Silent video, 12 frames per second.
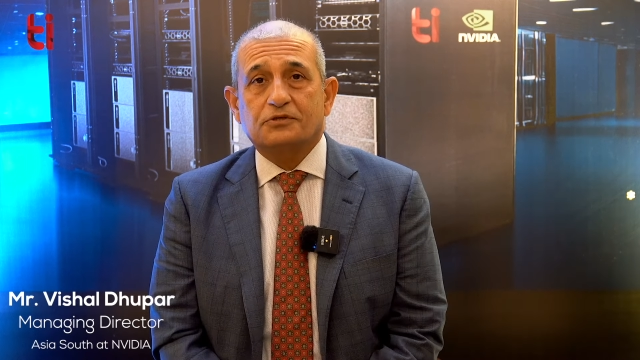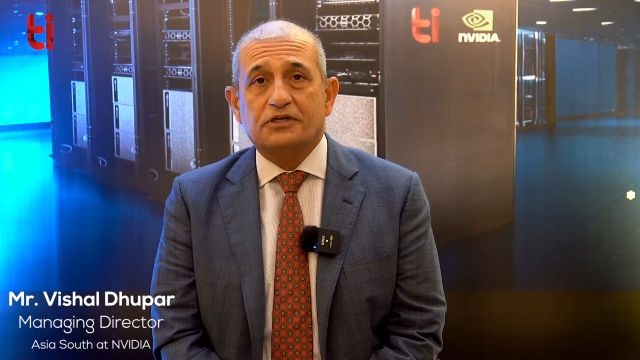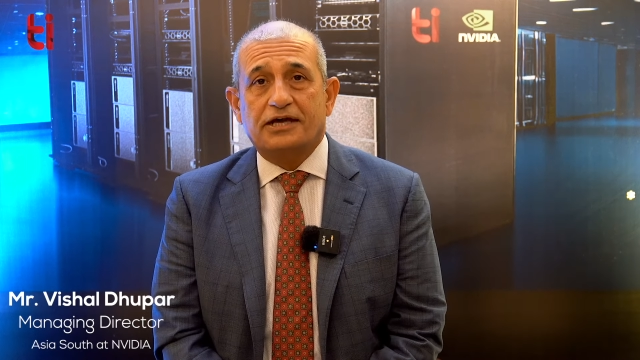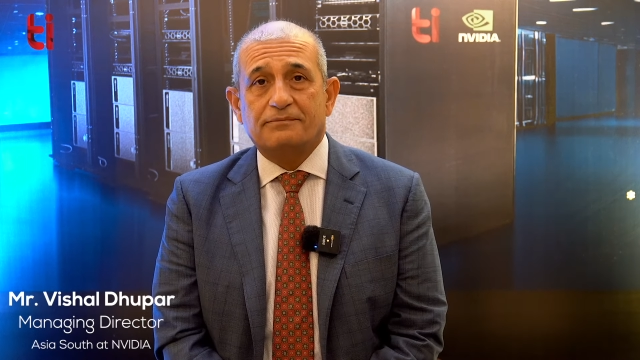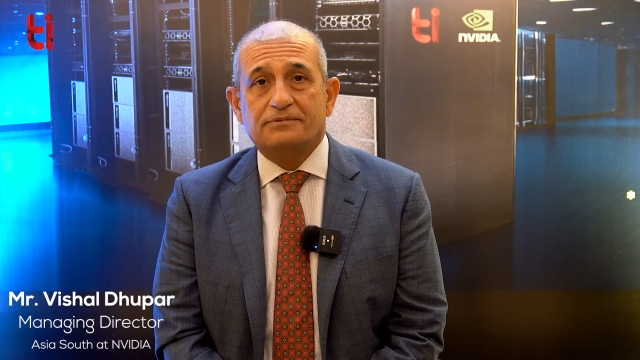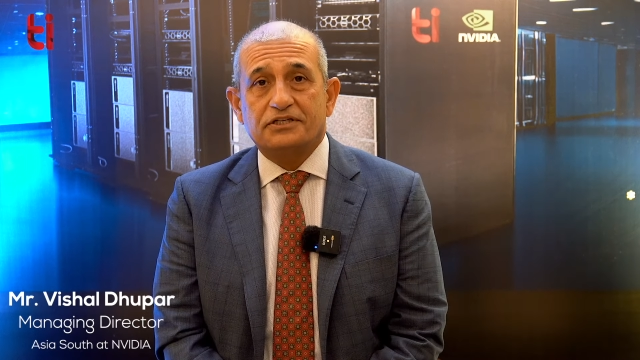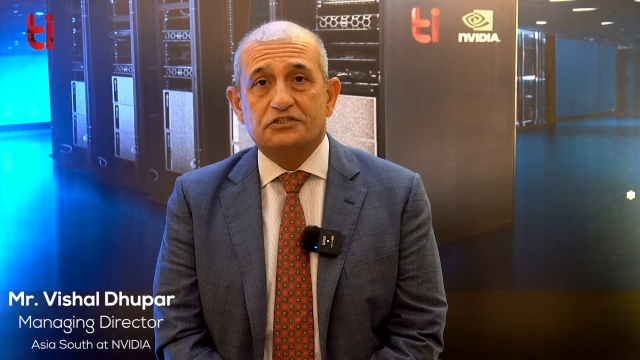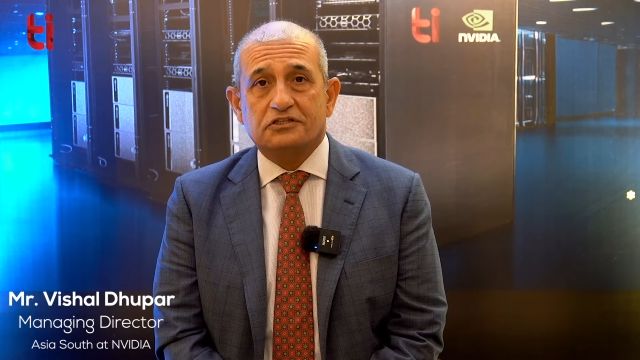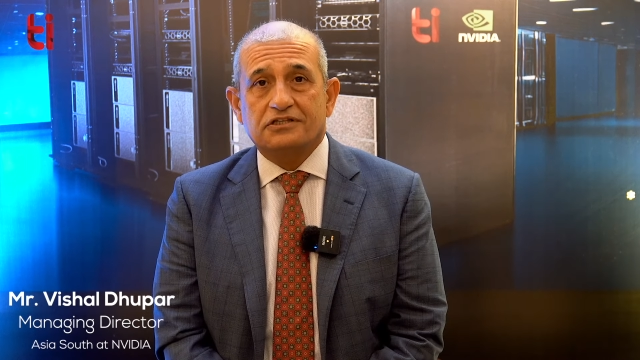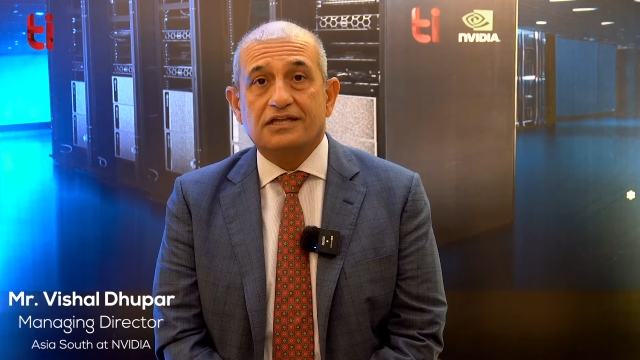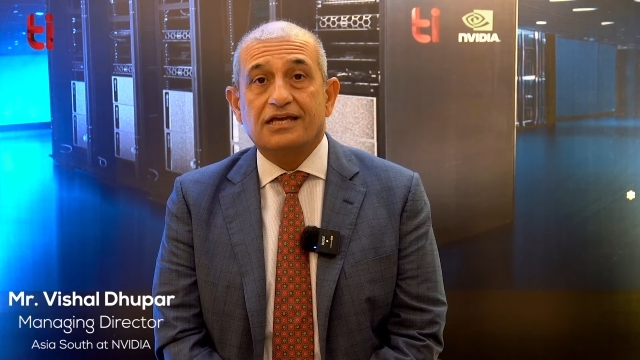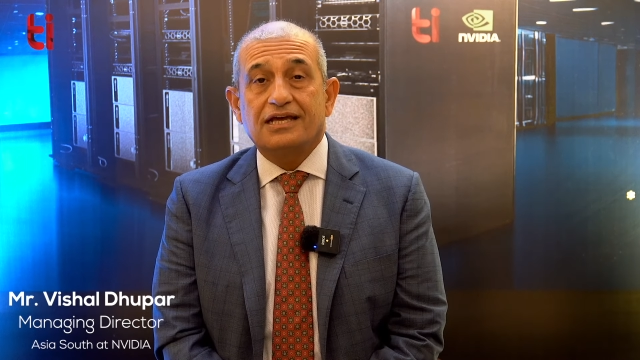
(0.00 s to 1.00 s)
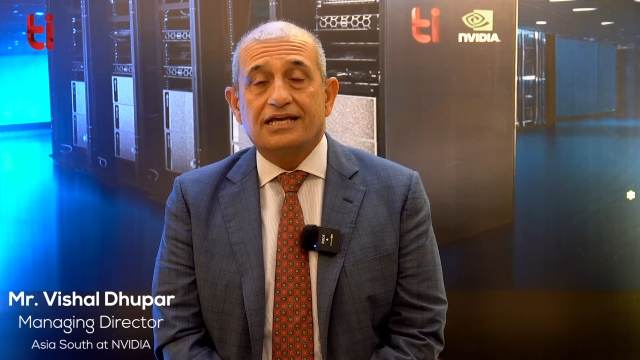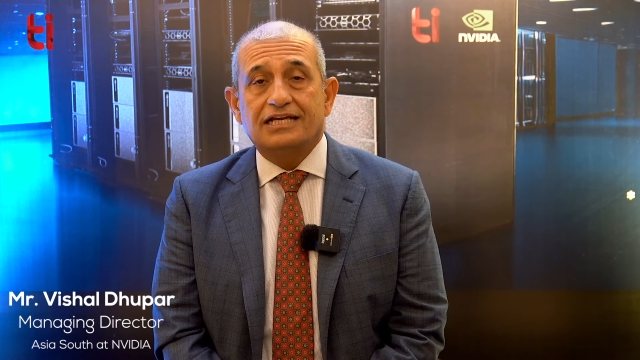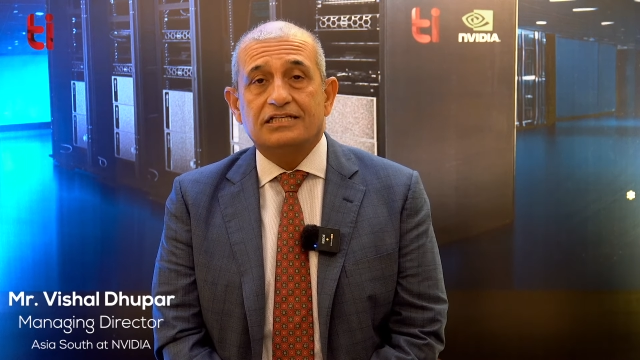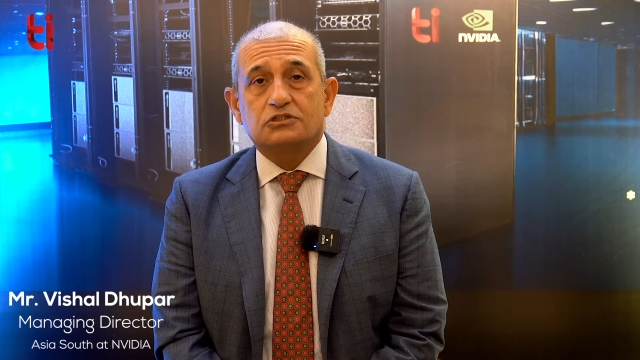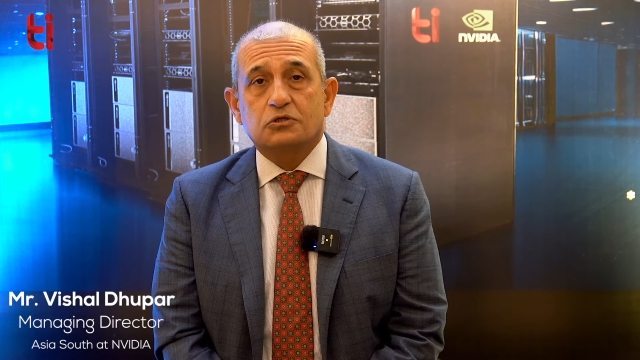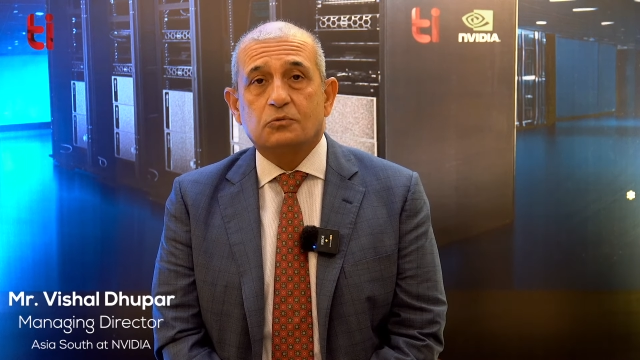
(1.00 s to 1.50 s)
collaboration
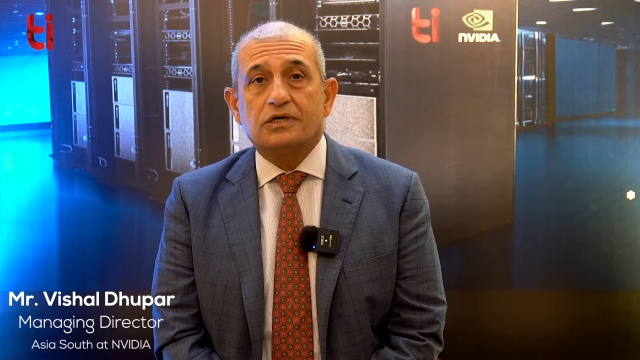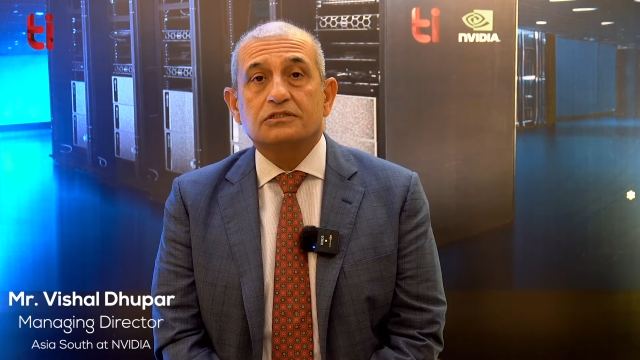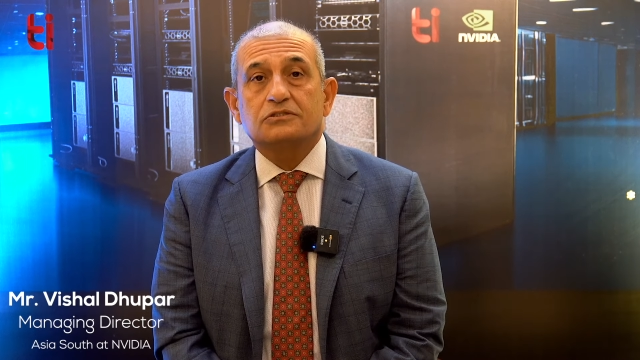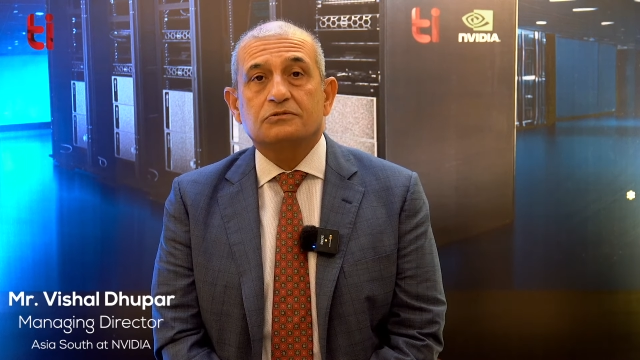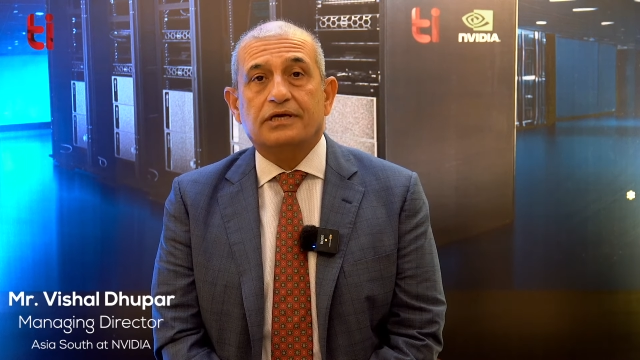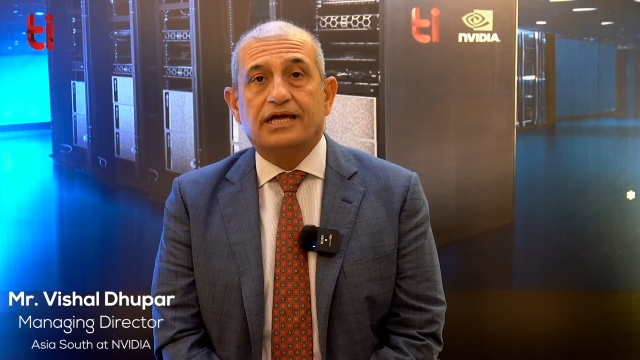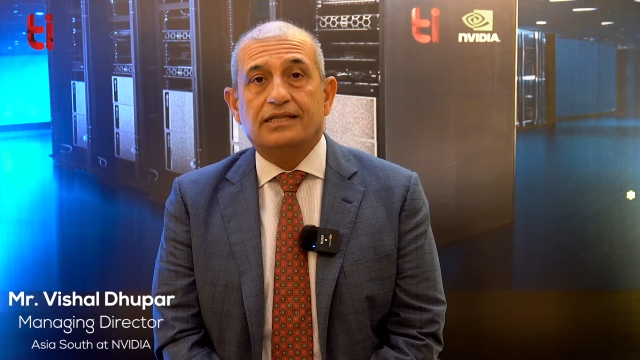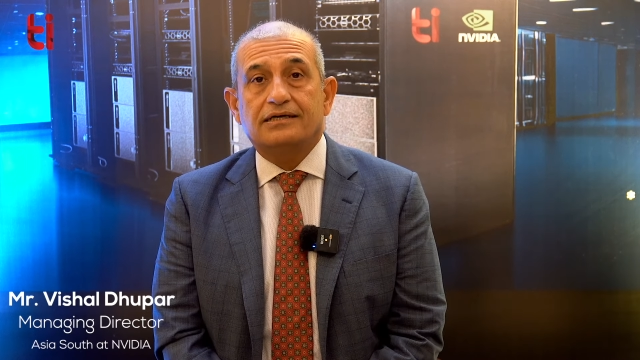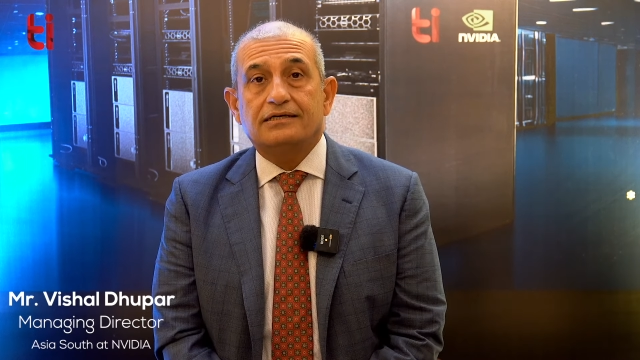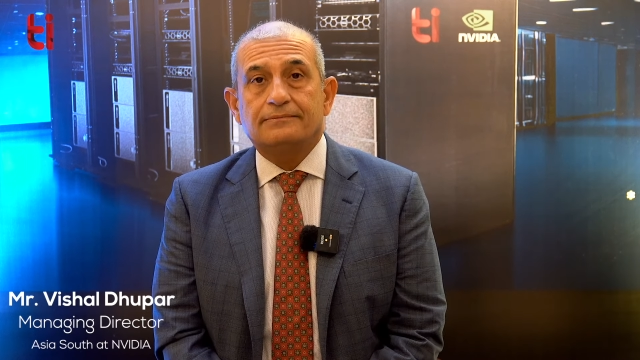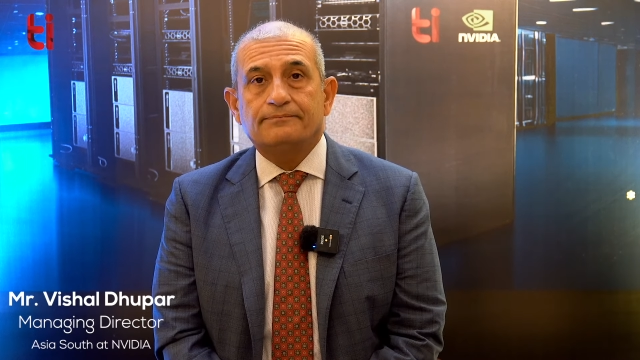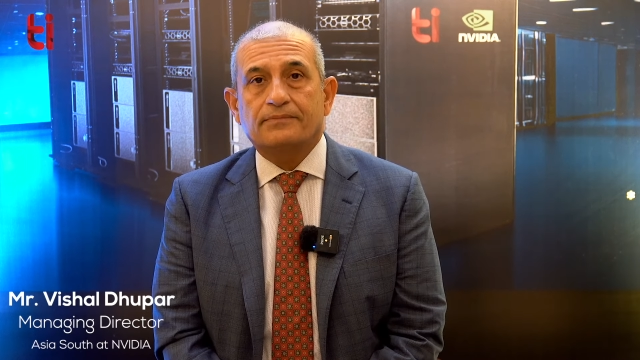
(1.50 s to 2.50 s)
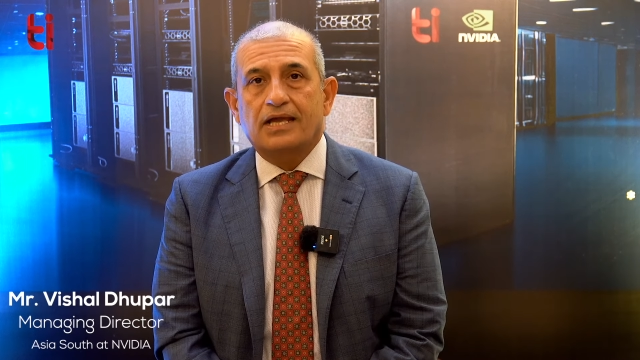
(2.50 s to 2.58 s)
is to work together,